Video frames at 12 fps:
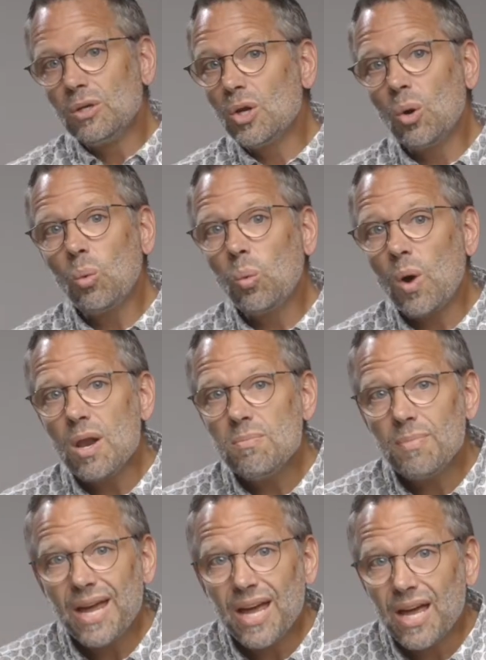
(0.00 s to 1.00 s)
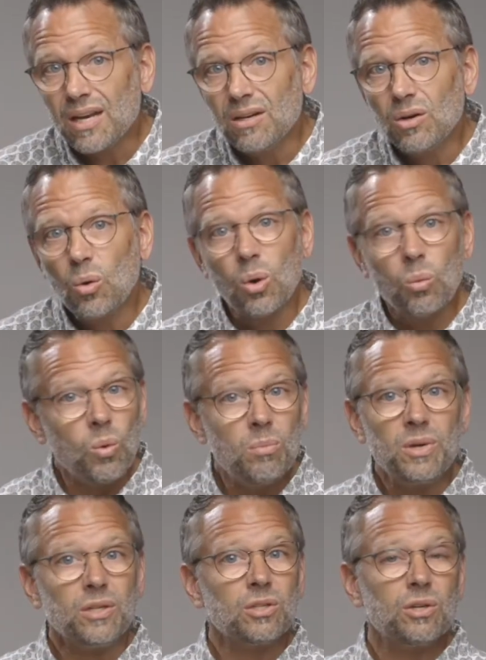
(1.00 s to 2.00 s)
No one man or
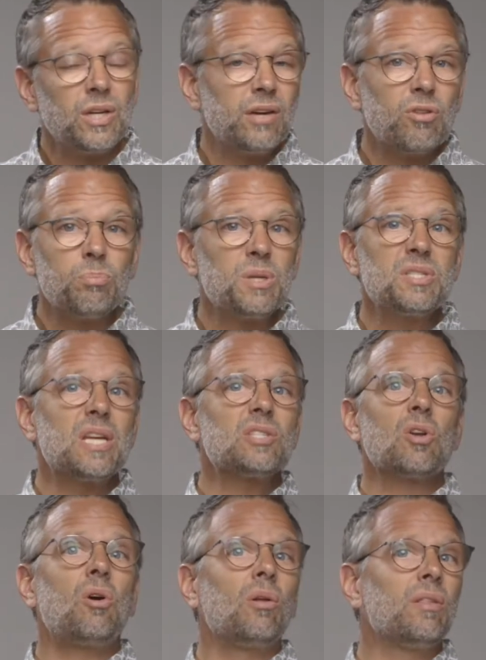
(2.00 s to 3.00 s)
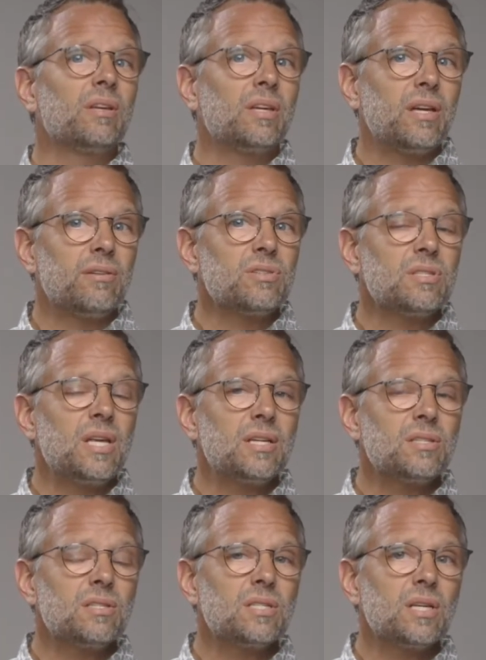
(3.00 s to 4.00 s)
woman could ever possess all the gifts
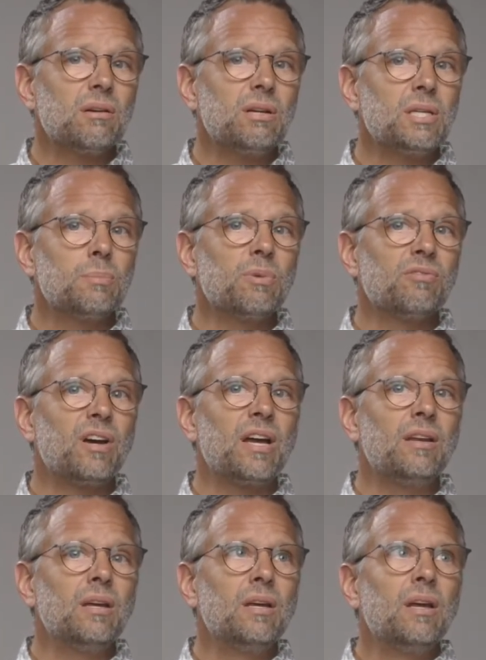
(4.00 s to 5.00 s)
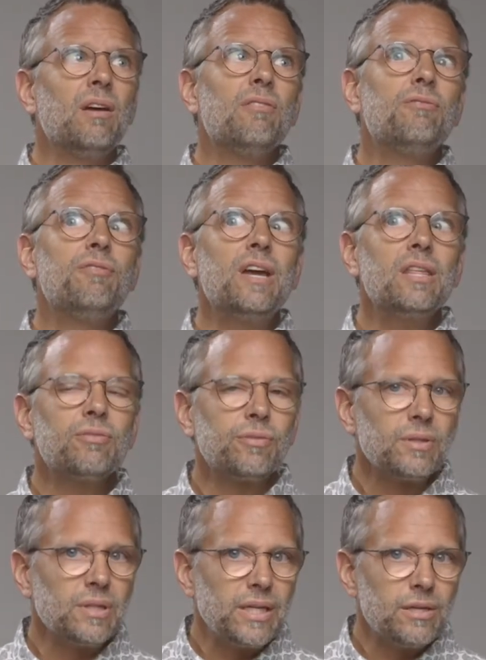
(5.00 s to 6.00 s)
necessary to provide
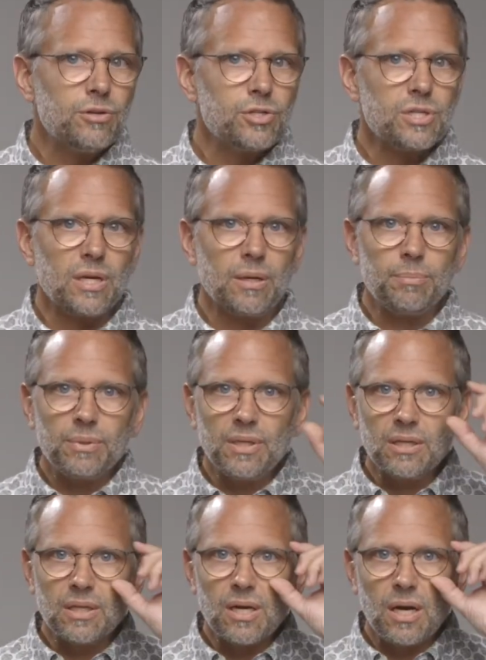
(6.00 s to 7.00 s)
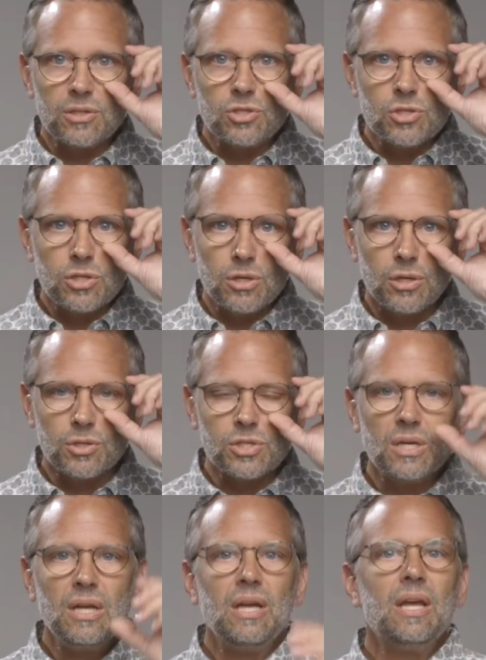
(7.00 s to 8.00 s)
faithful leadership in God's
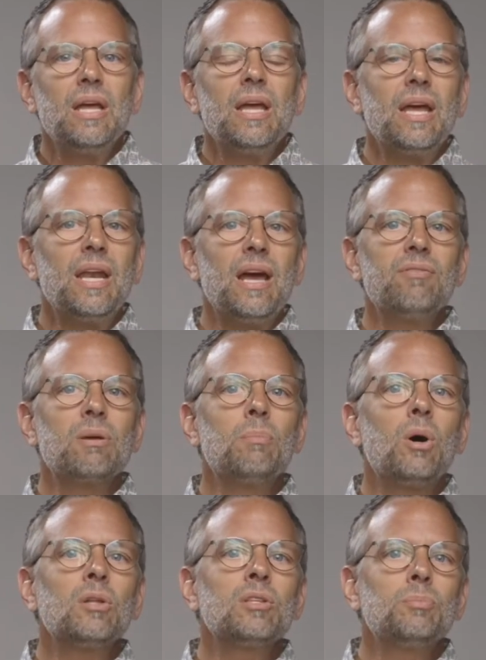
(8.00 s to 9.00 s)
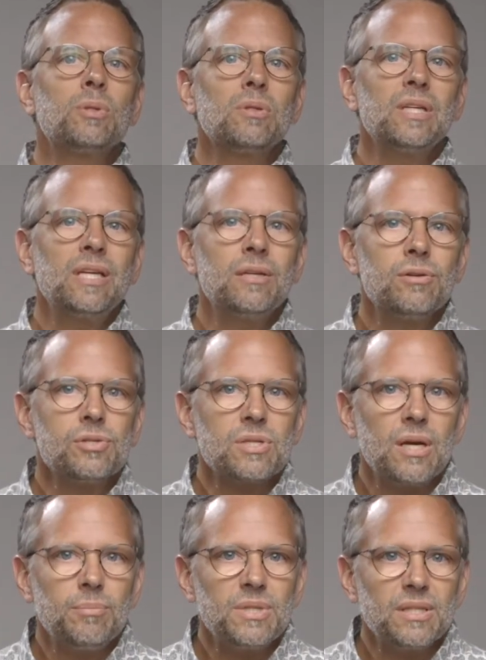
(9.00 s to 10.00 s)
church, and having multiple leaders
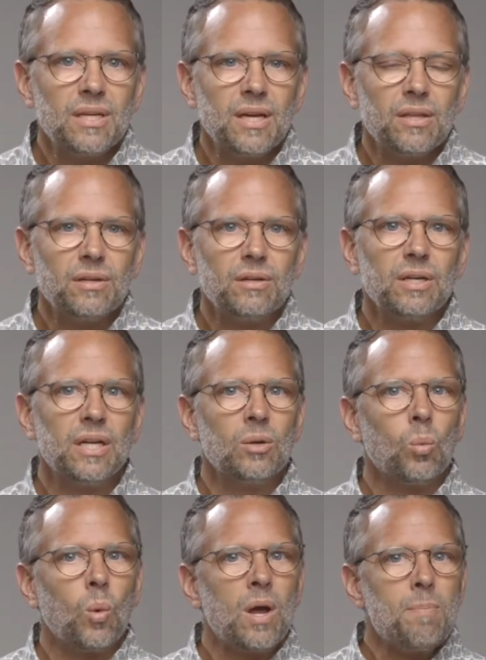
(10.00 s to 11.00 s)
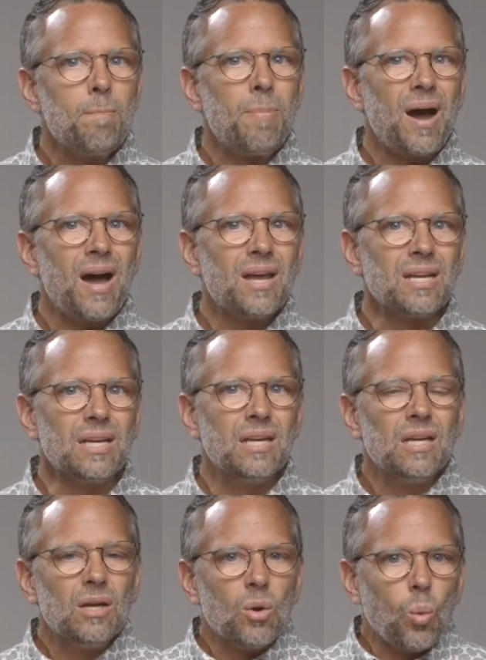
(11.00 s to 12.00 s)
come together in one body,
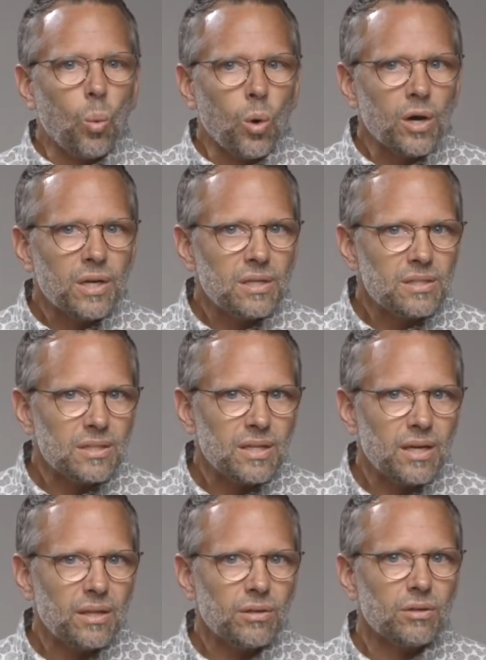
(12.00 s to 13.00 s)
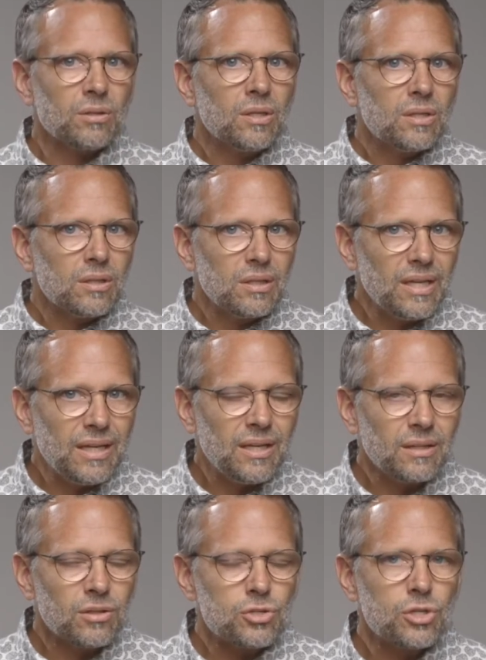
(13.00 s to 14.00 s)
working together,
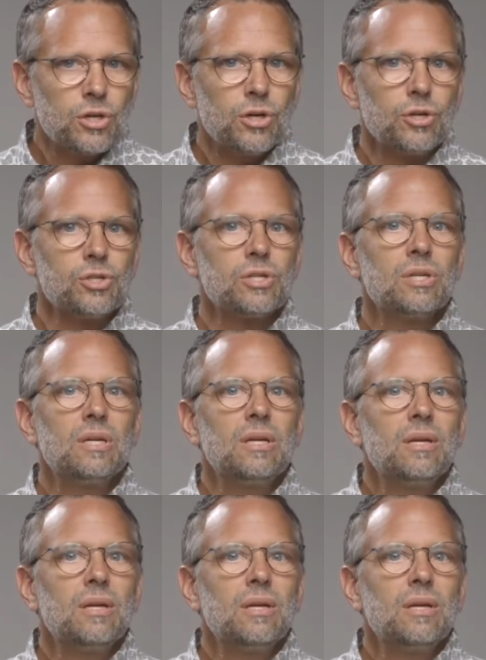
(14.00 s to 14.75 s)
leading the church,